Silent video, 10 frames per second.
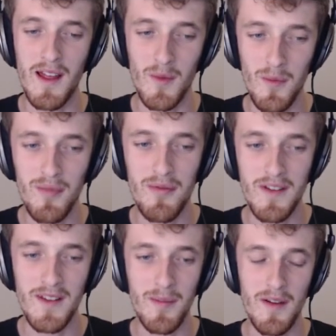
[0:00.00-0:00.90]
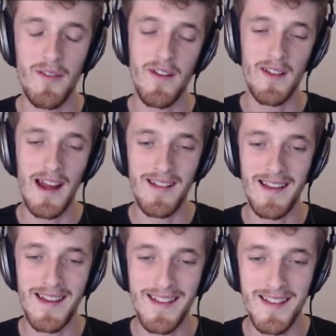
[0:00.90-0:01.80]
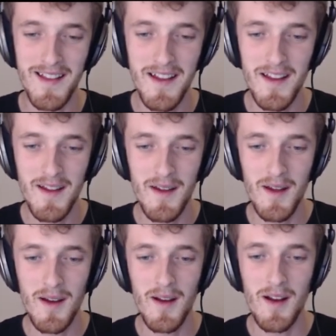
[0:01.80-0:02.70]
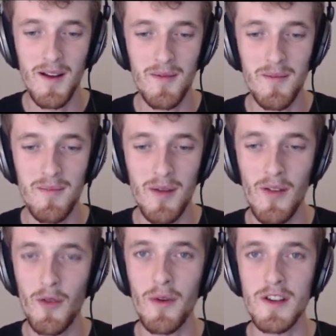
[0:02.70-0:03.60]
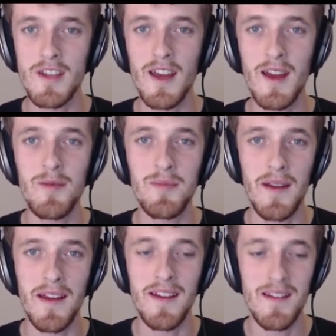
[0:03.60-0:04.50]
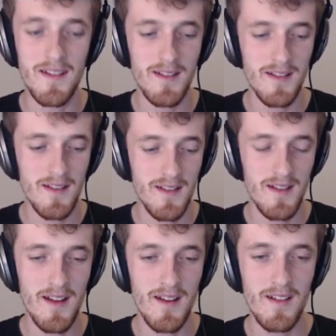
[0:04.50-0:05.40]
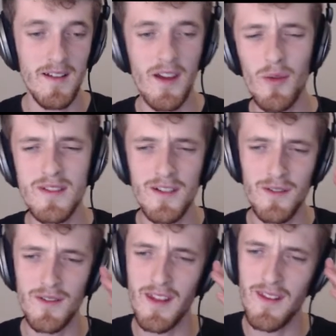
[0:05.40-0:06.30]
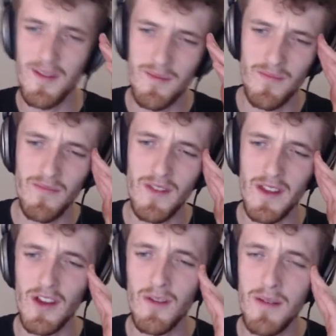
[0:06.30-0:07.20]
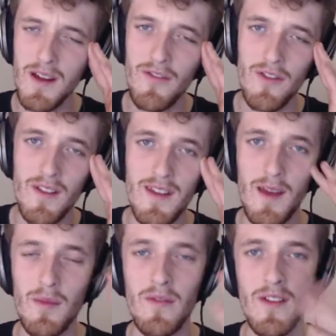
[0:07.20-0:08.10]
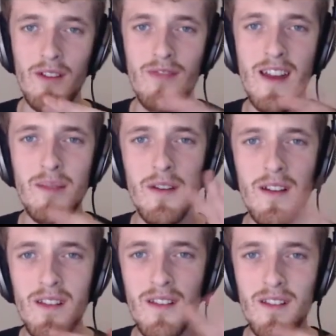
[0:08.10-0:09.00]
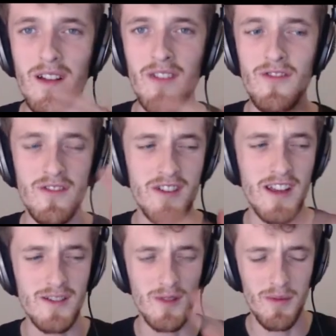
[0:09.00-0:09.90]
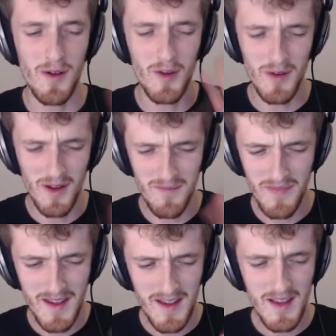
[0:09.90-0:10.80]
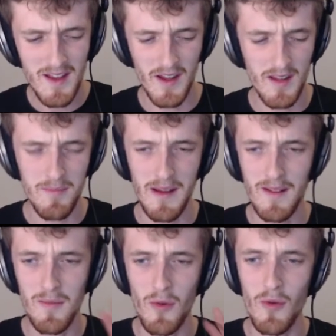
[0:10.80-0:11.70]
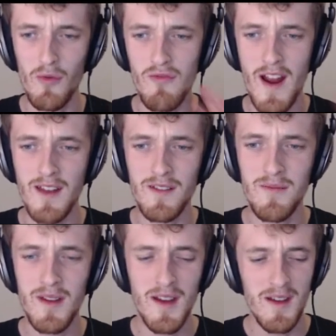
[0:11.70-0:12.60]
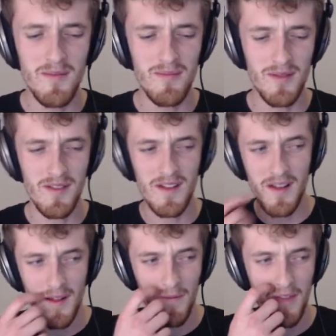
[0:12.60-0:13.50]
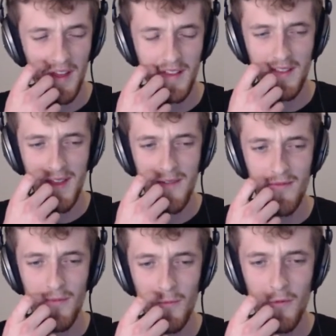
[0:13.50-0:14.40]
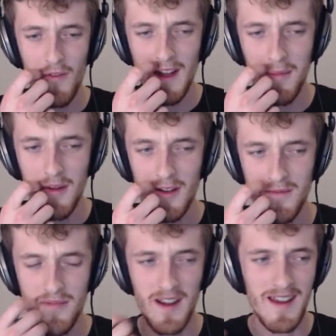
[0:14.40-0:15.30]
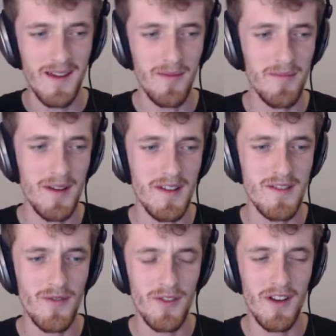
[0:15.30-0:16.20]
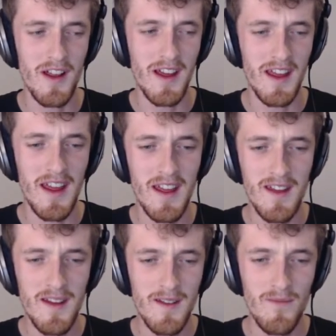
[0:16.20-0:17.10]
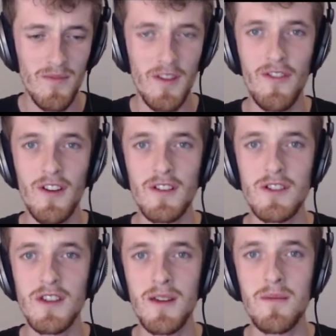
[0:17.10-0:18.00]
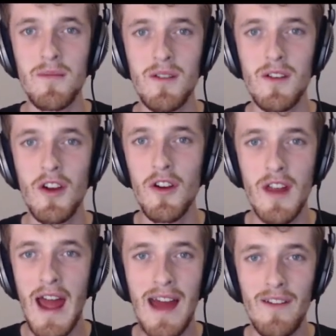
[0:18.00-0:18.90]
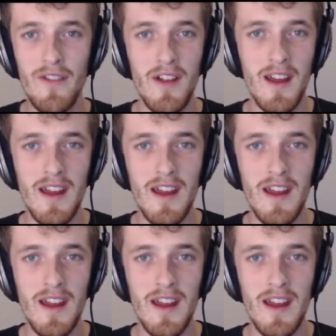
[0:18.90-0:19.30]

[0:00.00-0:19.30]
is pretty perfect as it is, but I do want to shake it up a bit. And also, there's some, like, you can play through these games with like randomizers, to, like, change the Pokemon up, like makes them all random, but that's then really immersion breaking, because you've got like the first gym could have like